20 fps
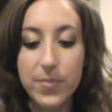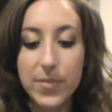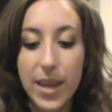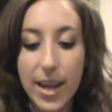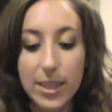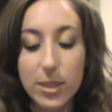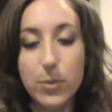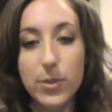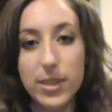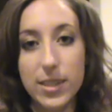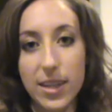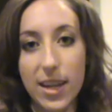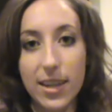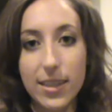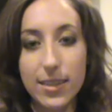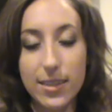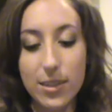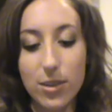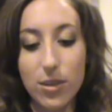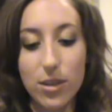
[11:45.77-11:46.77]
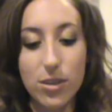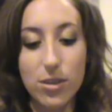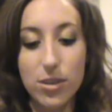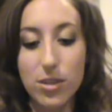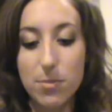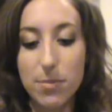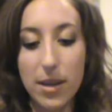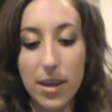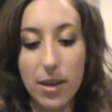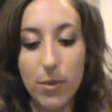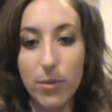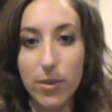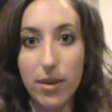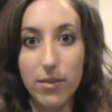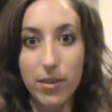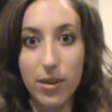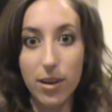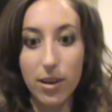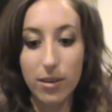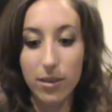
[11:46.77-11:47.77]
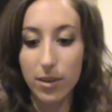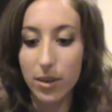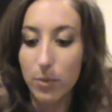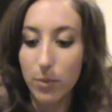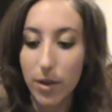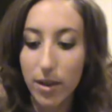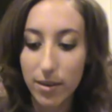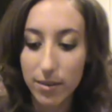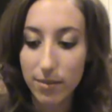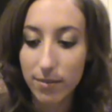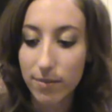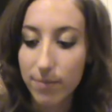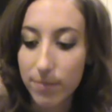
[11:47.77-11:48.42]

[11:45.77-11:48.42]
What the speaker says: That's what's nice. You can just make it whatever color you want.